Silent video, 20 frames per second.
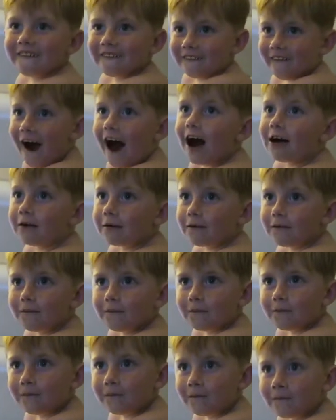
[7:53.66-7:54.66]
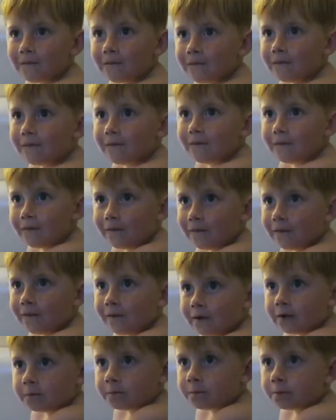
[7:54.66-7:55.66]
just had a popsicle though,
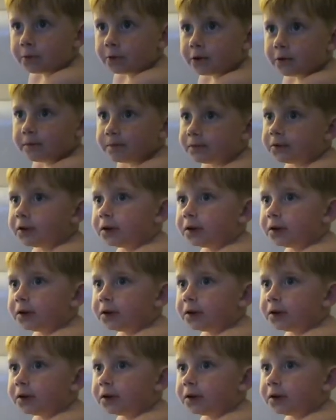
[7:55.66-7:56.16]
so